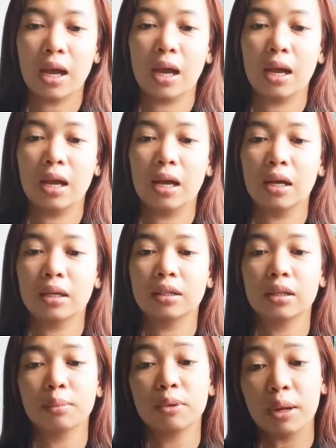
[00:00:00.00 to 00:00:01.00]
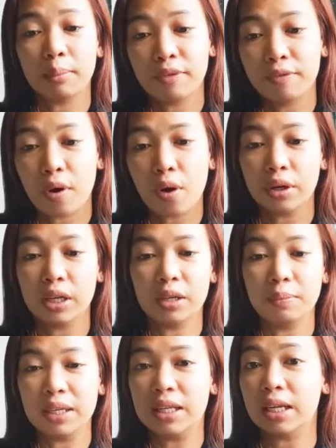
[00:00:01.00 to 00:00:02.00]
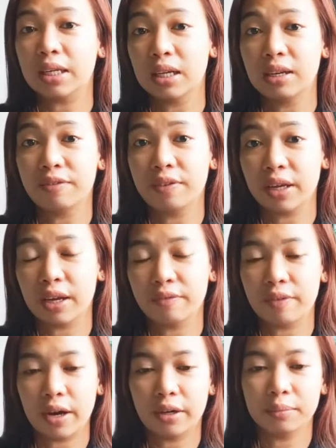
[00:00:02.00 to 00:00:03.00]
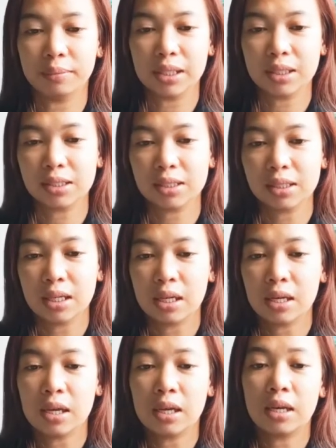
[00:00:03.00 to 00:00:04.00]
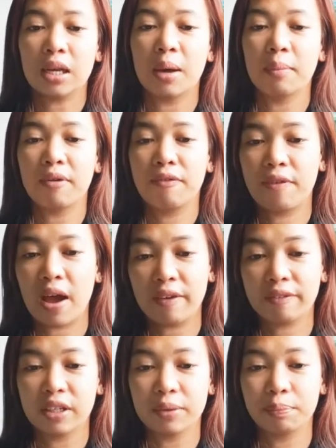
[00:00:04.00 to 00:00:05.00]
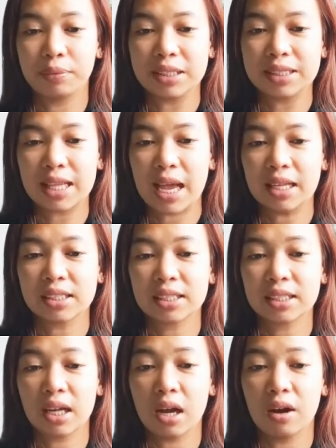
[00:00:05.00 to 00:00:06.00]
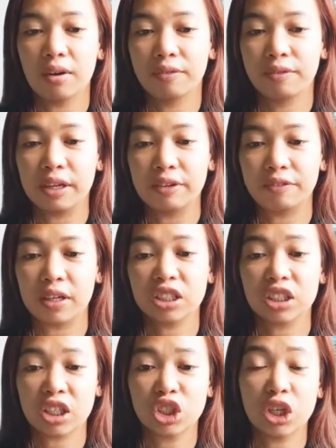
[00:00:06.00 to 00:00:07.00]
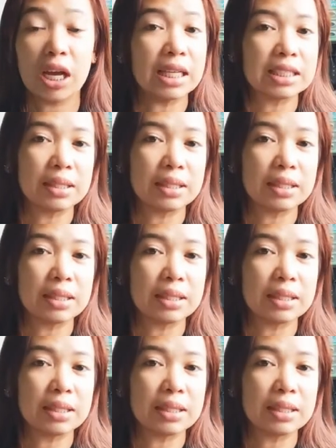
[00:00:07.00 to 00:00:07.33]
And number four, the immediate living environments. Number five, the presence of infrastructure and